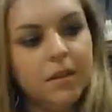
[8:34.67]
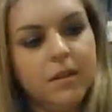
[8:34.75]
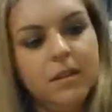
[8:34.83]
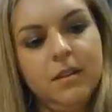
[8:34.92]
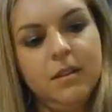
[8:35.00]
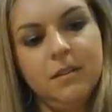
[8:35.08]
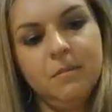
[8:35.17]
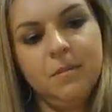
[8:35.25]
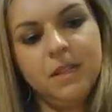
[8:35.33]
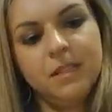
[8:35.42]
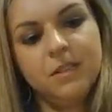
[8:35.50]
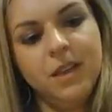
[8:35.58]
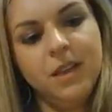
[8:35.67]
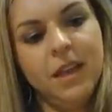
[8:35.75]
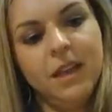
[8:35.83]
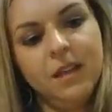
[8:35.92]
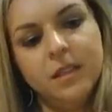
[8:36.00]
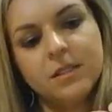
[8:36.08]
but it's okay as
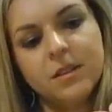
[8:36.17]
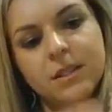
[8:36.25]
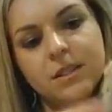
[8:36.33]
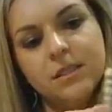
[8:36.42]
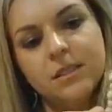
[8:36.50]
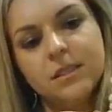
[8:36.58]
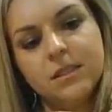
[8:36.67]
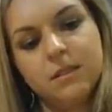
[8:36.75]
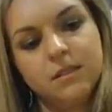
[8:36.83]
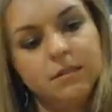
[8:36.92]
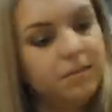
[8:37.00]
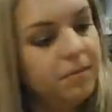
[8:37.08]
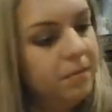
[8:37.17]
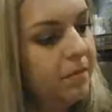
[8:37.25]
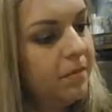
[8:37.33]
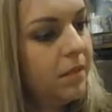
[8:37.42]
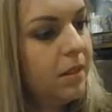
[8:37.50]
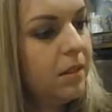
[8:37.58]
long as
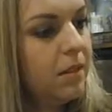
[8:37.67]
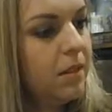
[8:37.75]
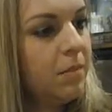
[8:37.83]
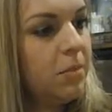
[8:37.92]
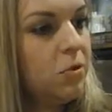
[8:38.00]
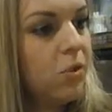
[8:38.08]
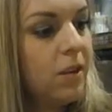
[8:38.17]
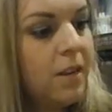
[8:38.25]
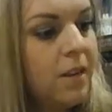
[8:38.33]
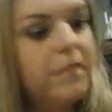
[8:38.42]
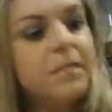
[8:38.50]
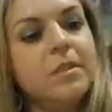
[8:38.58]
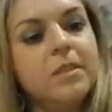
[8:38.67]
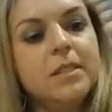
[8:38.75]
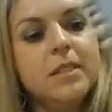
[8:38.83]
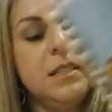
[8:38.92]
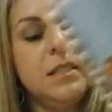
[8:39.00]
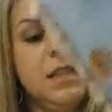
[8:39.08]
the majority of them are
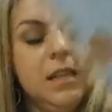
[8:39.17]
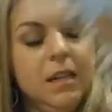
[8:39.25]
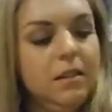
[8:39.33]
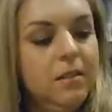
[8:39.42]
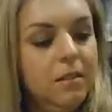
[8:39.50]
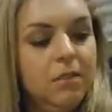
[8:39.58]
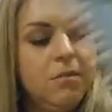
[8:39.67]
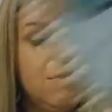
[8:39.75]
sticking. You won't,